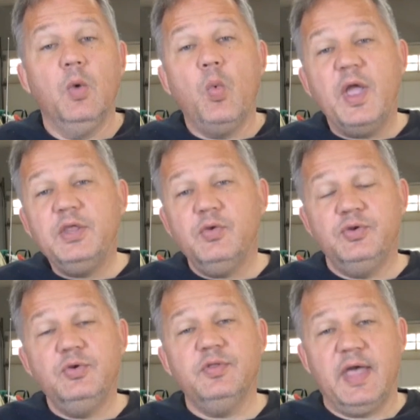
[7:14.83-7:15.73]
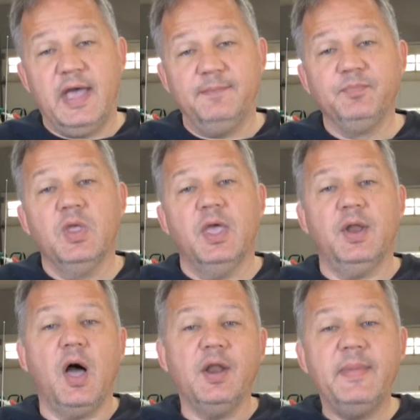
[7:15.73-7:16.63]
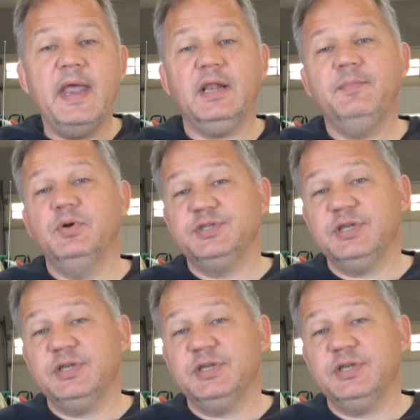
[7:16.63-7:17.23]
When you do that, it automatically puts